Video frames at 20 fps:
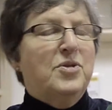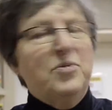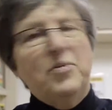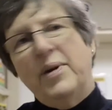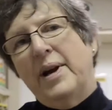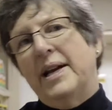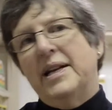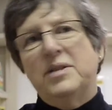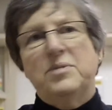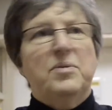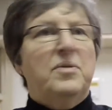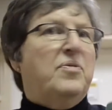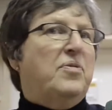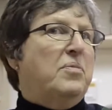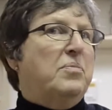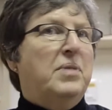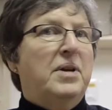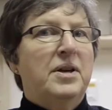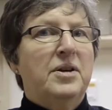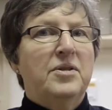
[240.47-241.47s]
ways with
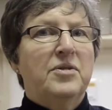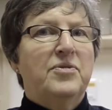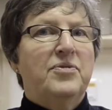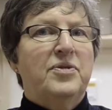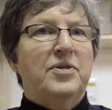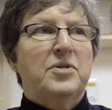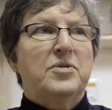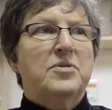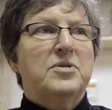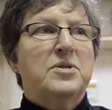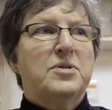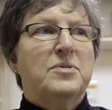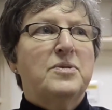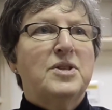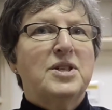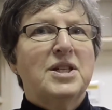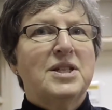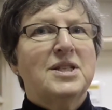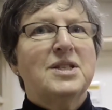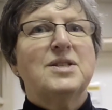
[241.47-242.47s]
familiar foods.
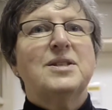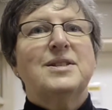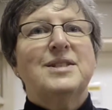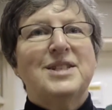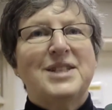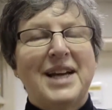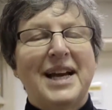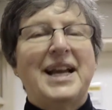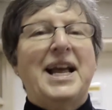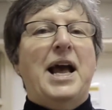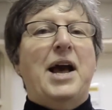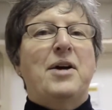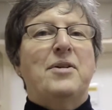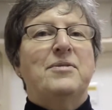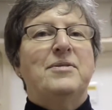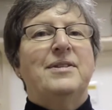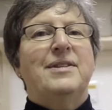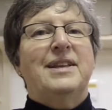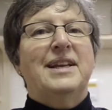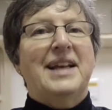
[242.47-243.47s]
Just check out
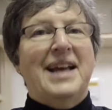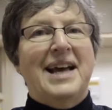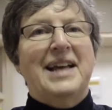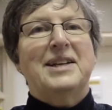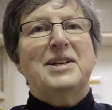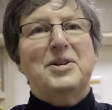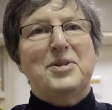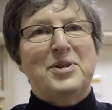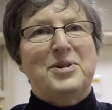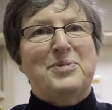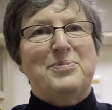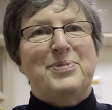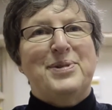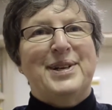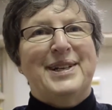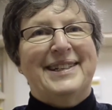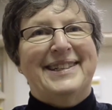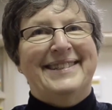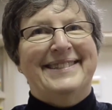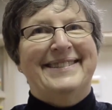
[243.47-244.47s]
the Ghana Cookbook.